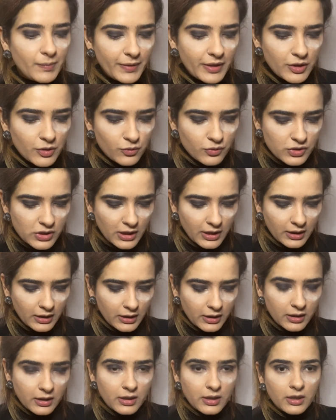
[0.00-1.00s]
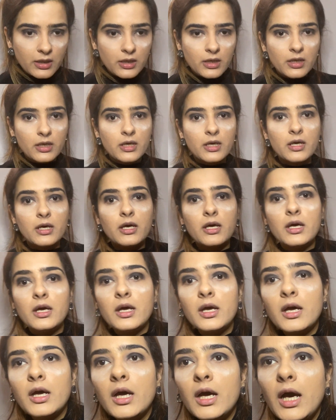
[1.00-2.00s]
be using
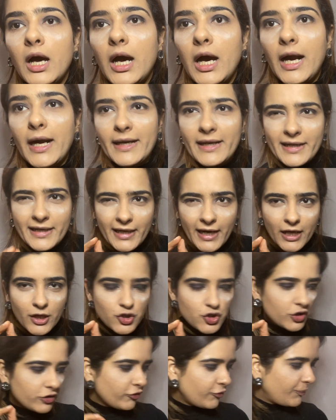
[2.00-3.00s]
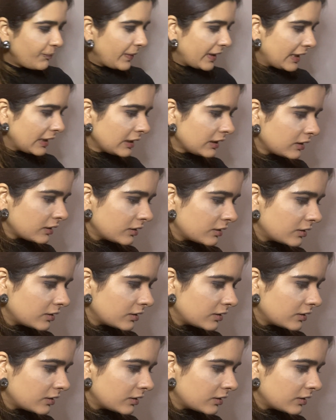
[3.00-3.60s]
a touch of pink